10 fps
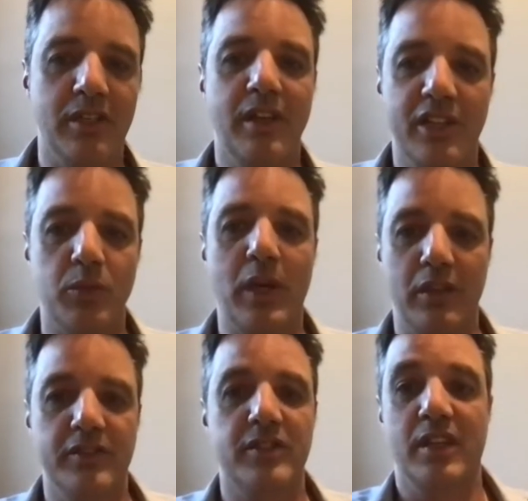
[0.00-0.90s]
as well
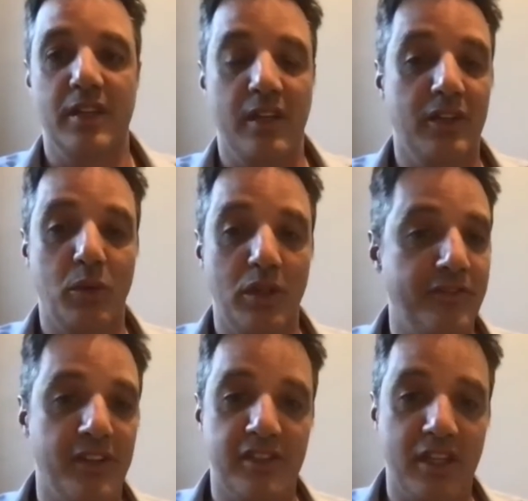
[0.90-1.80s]
as a qualified
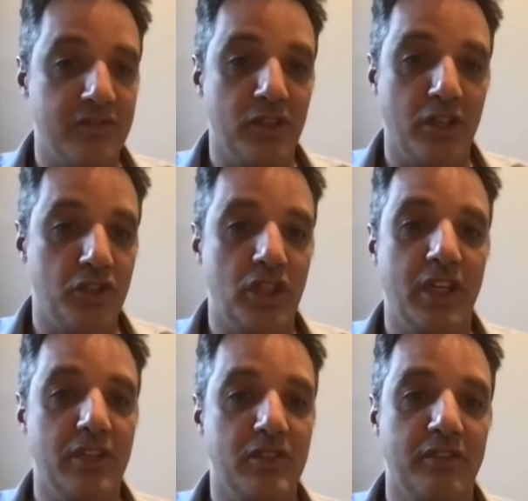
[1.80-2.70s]
sales negotiator.
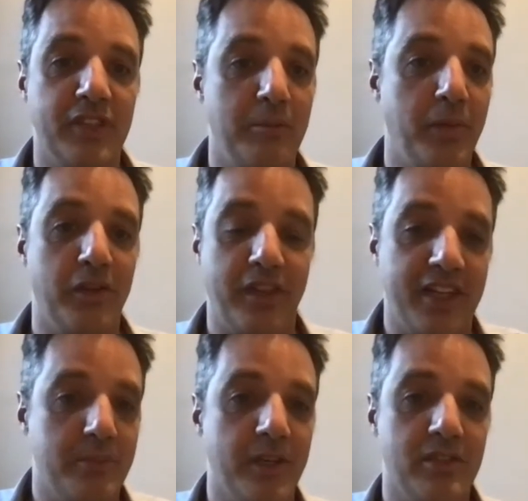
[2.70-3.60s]
So I've done both
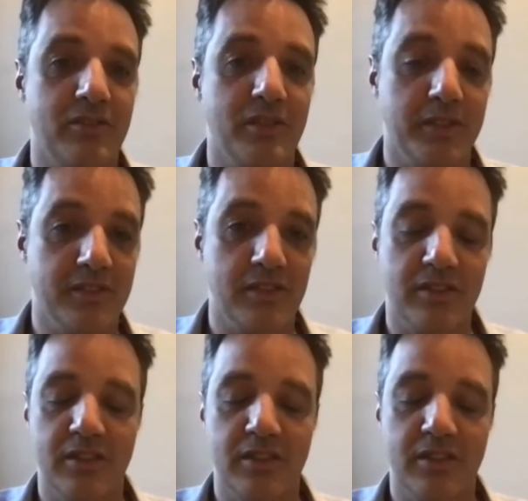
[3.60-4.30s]
aspects of the business.